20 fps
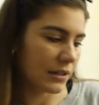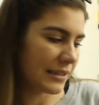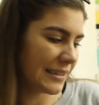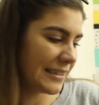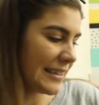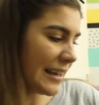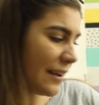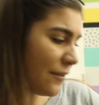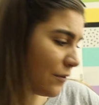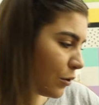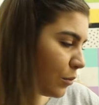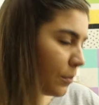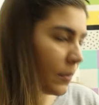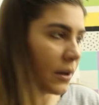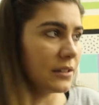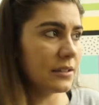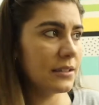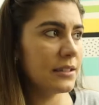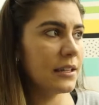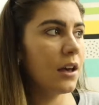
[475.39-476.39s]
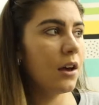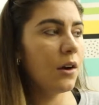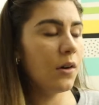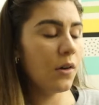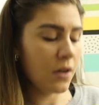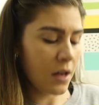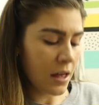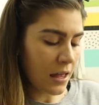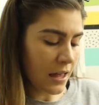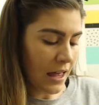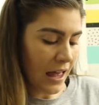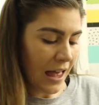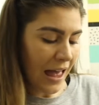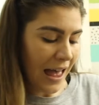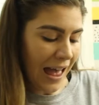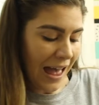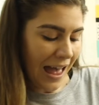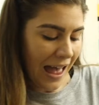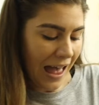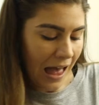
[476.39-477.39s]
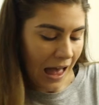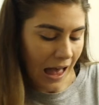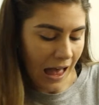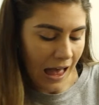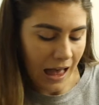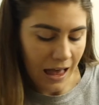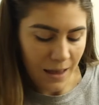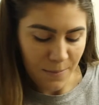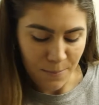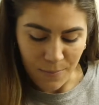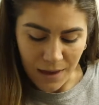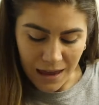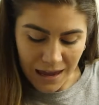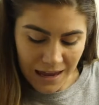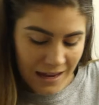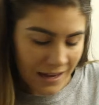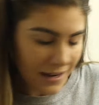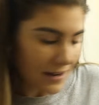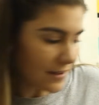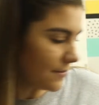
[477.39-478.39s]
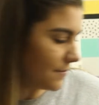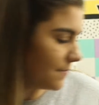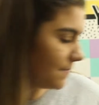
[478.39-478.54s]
Several months ago, I made